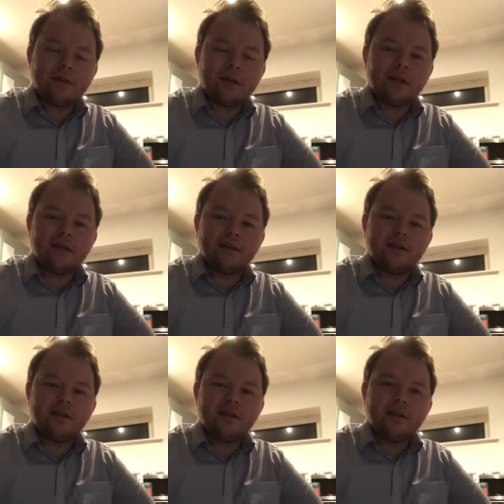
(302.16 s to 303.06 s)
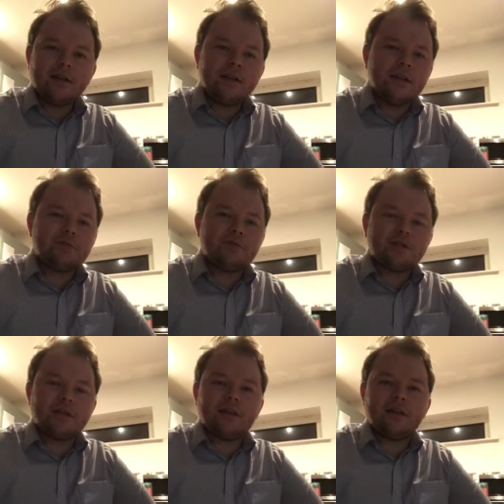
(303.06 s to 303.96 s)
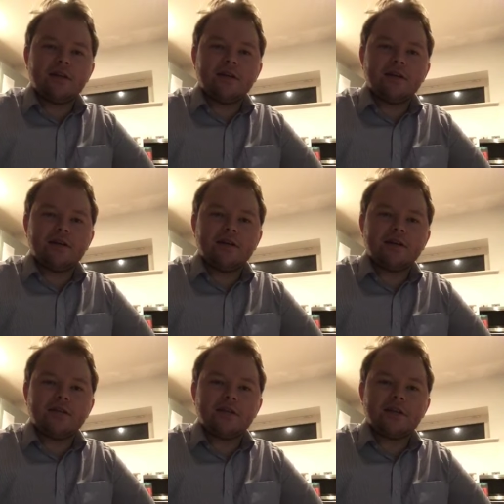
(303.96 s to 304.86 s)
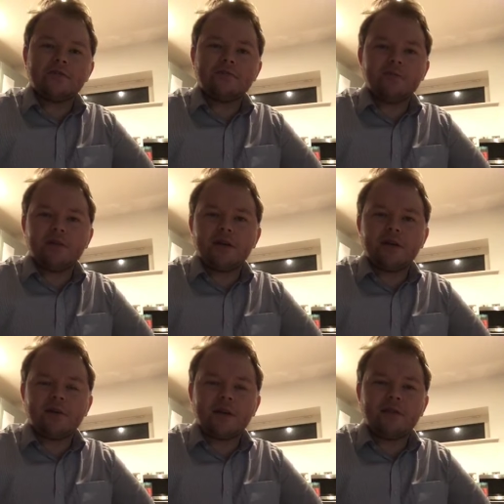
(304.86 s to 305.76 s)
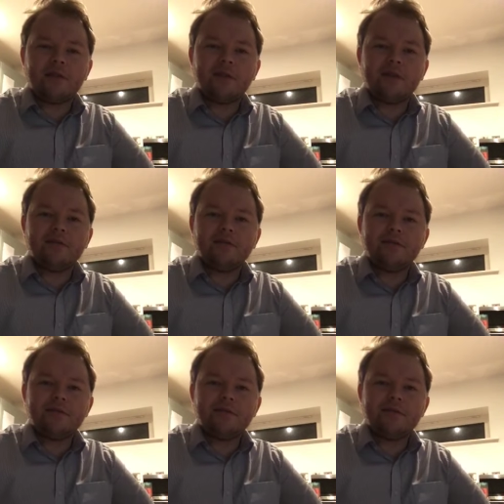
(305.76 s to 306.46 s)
and let's pretend that she hasn't replied about it